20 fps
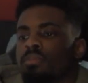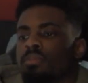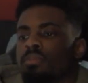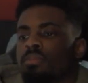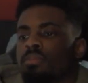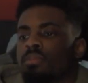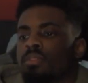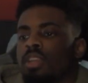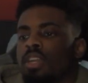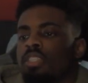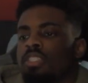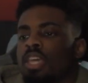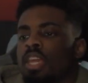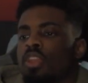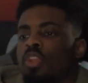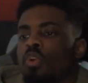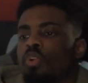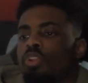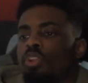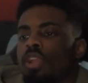Because I
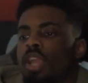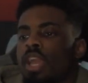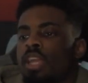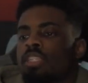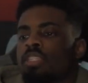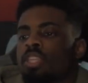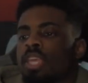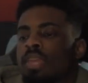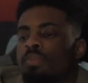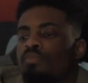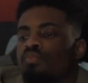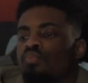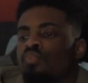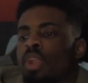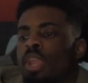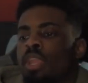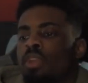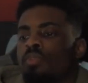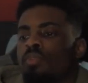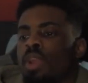know your head's
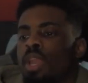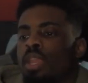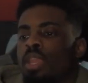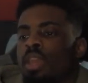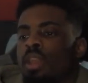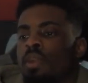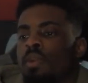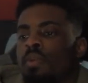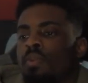ringing right now.